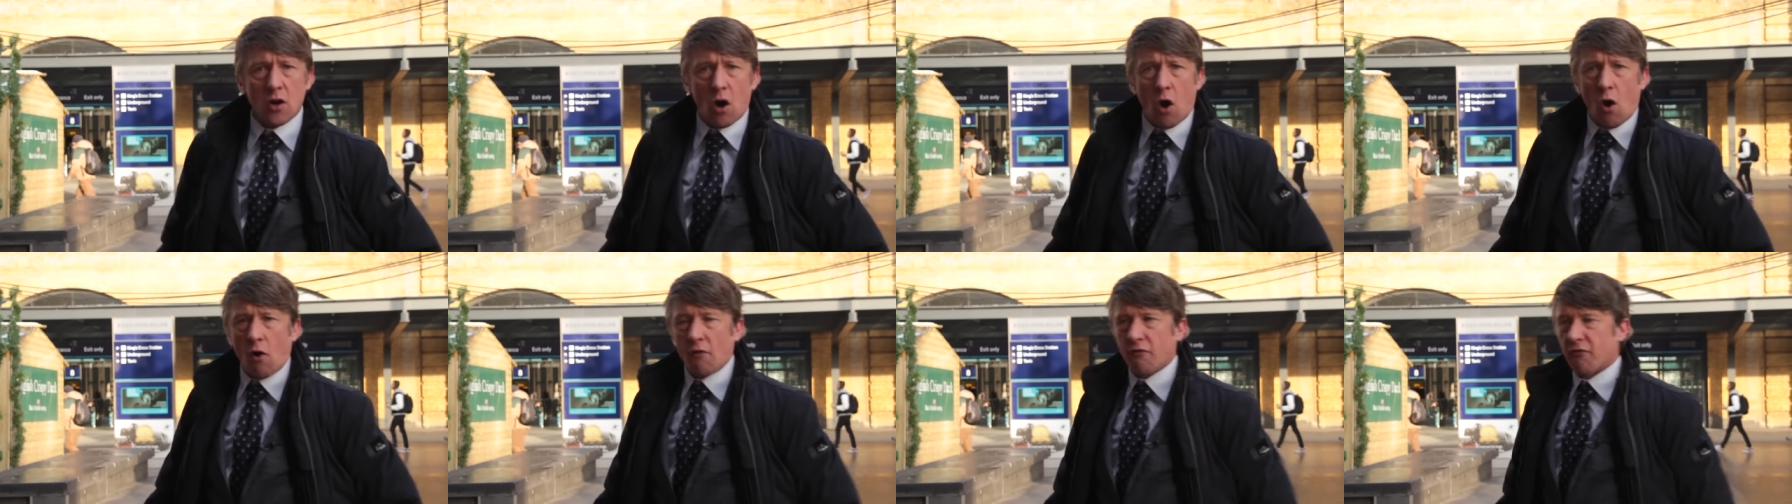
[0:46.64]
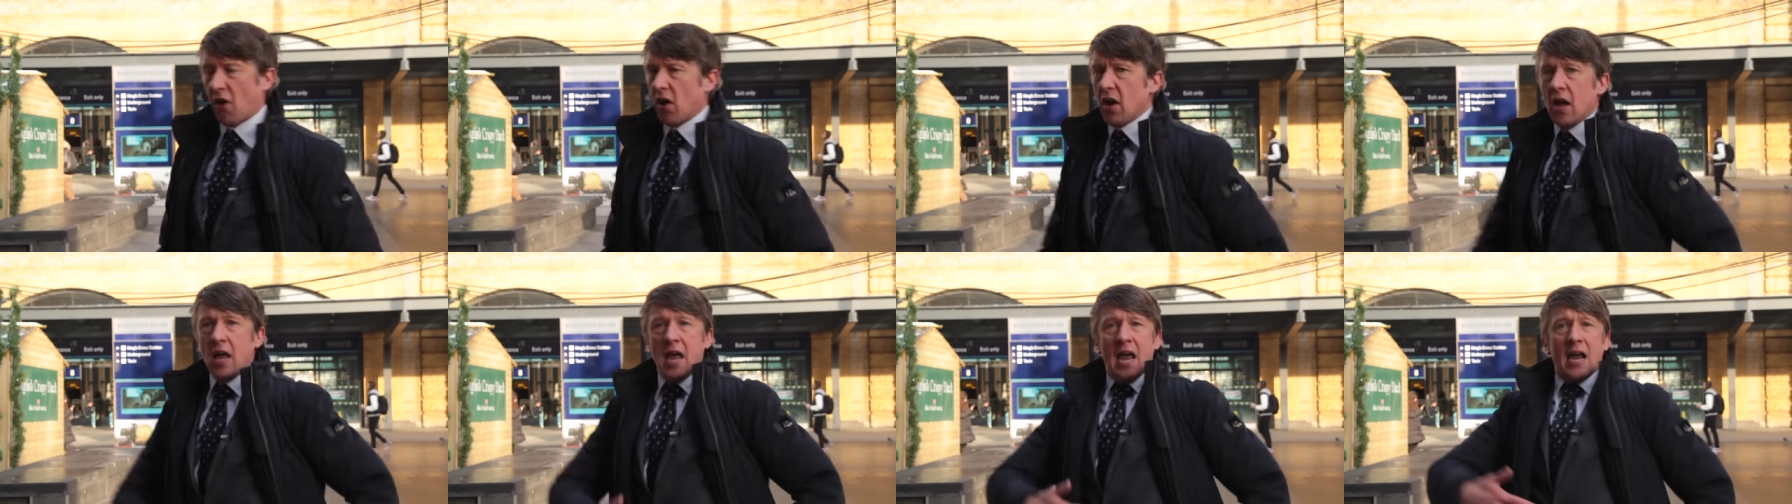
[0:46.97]

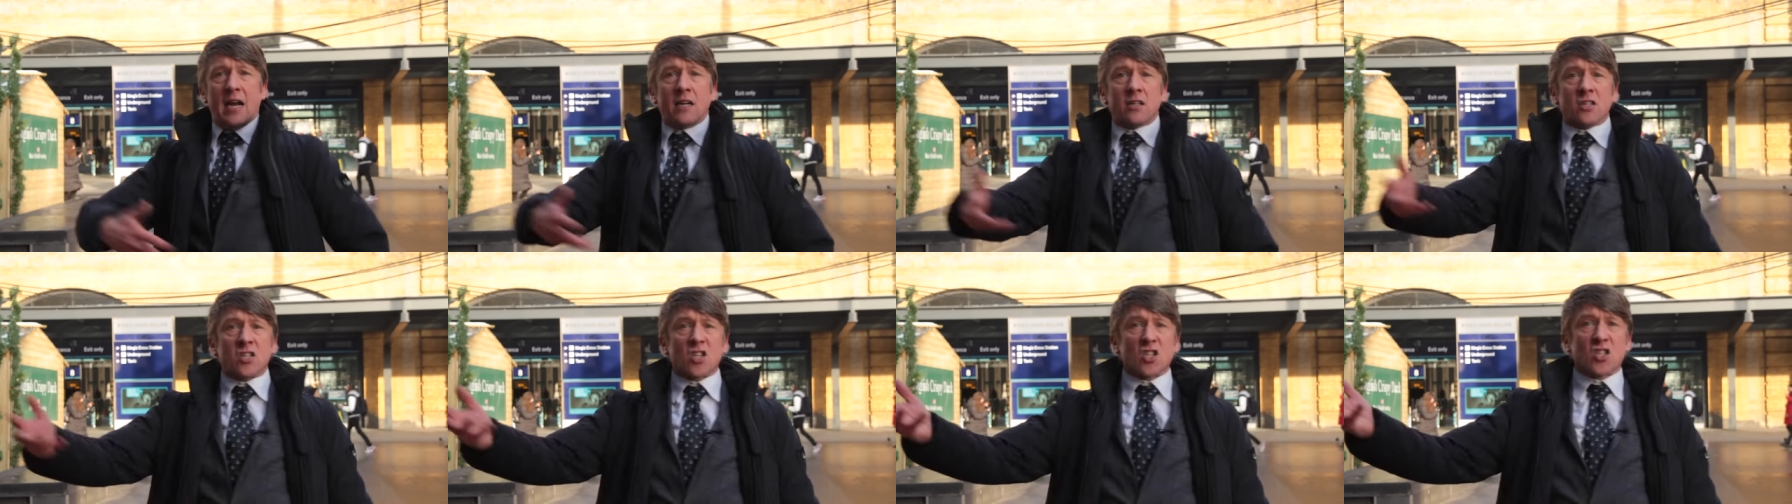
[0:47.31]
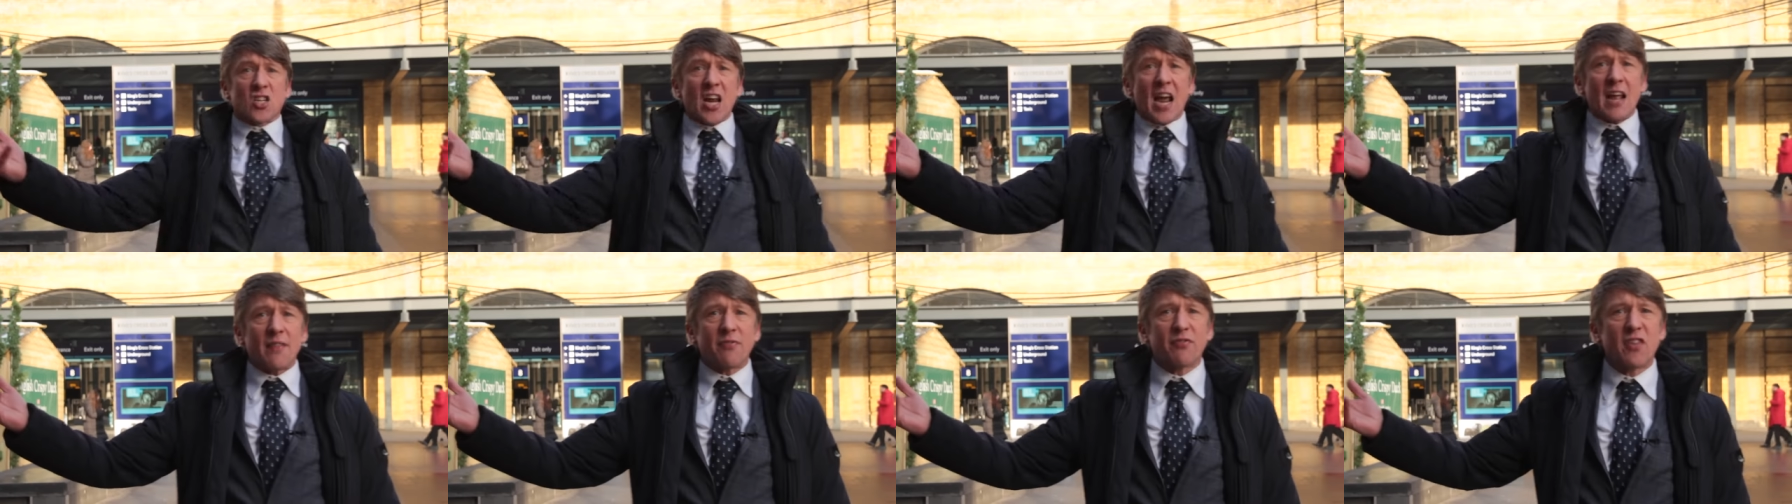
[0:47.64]
offer.
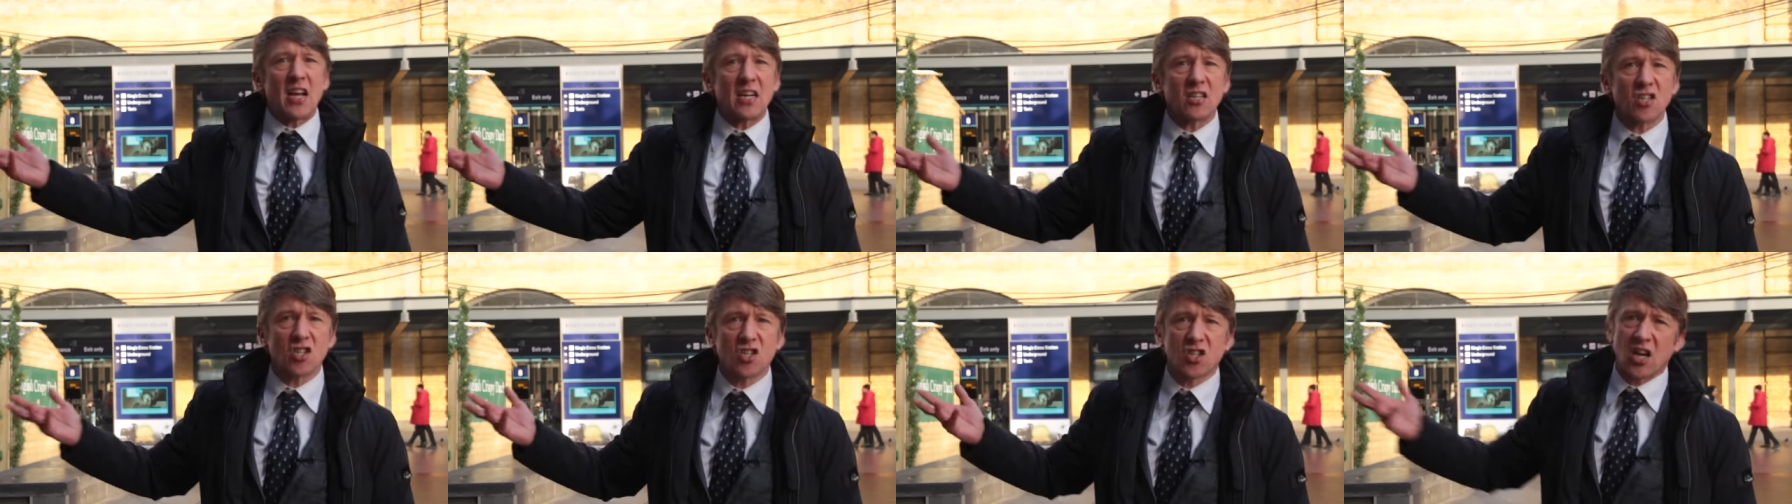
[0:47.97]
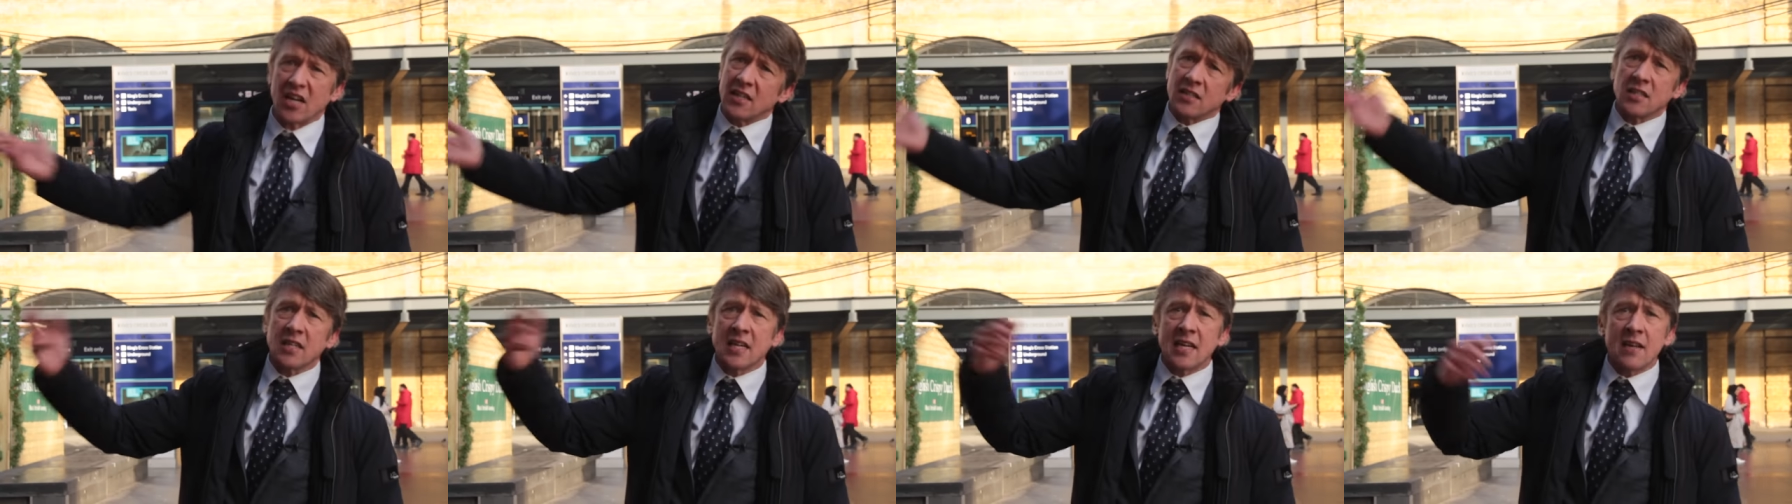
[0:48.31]
Instead, they're
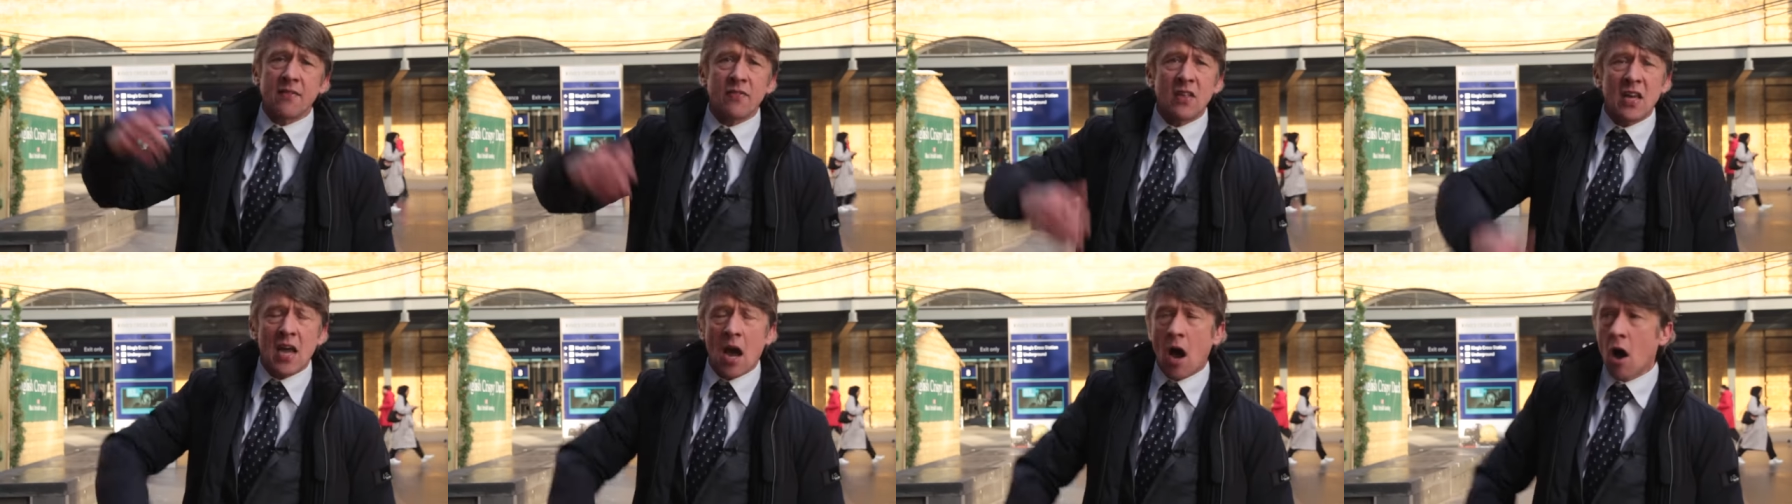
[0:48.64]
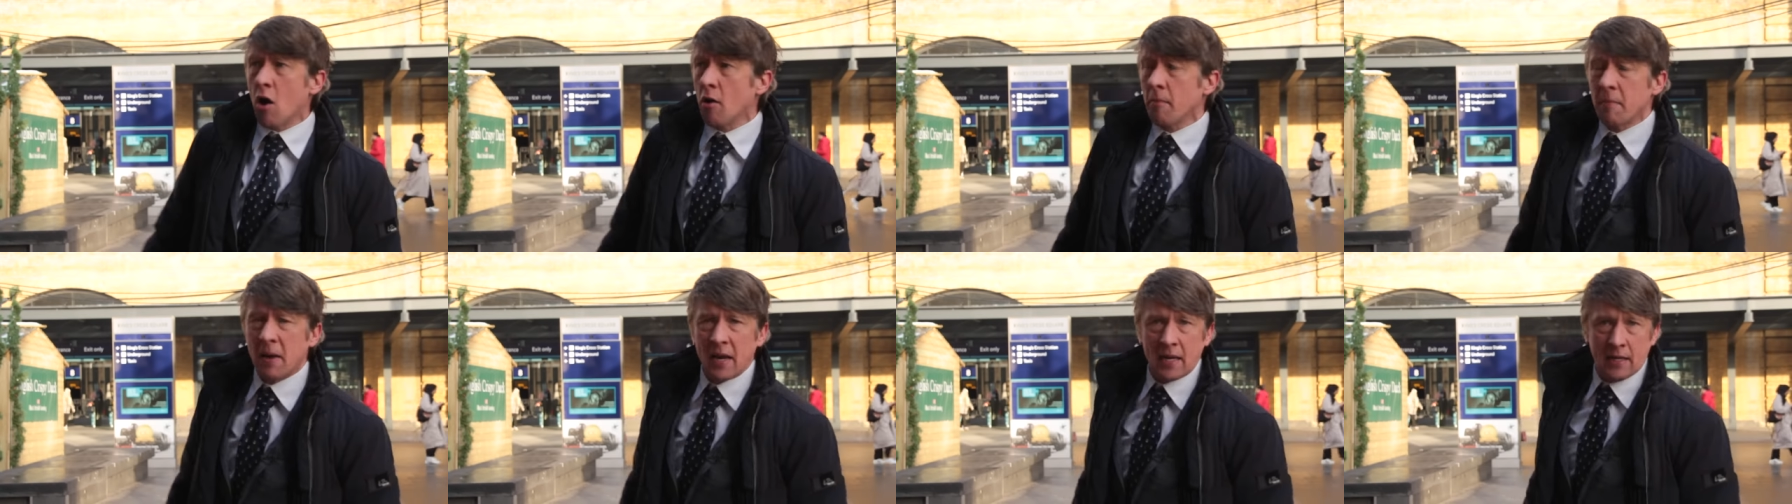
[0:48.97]
sending in the
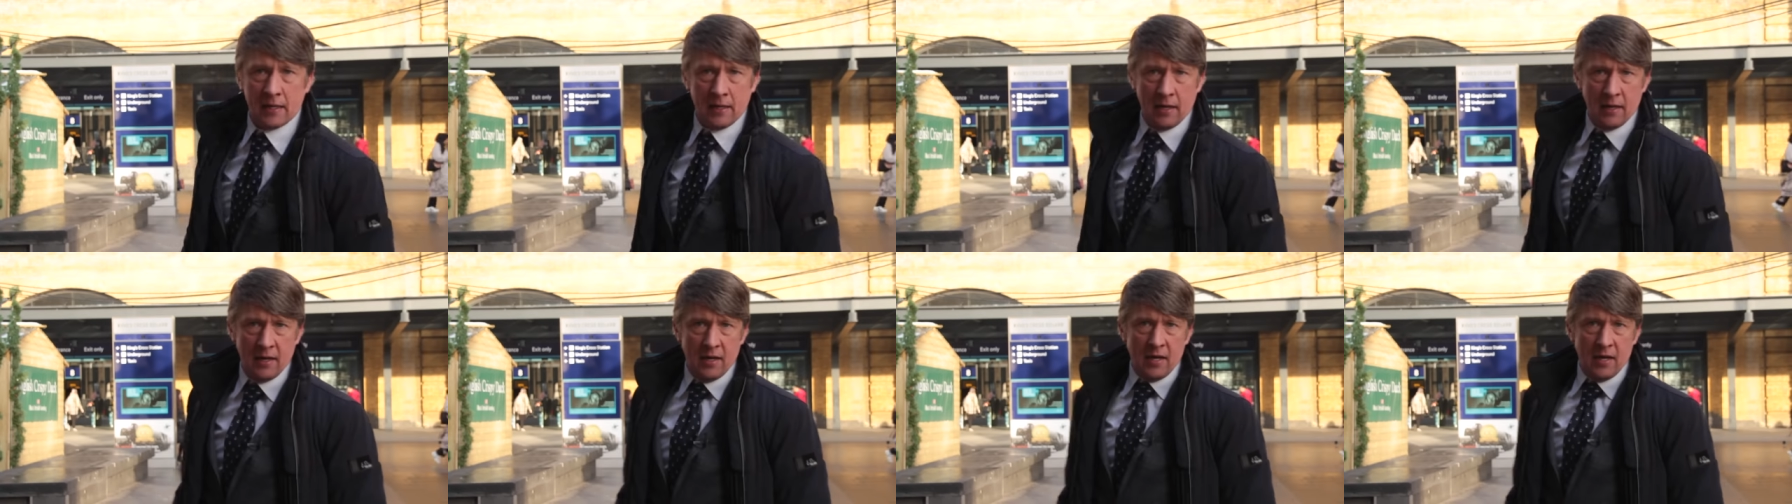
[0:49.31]
army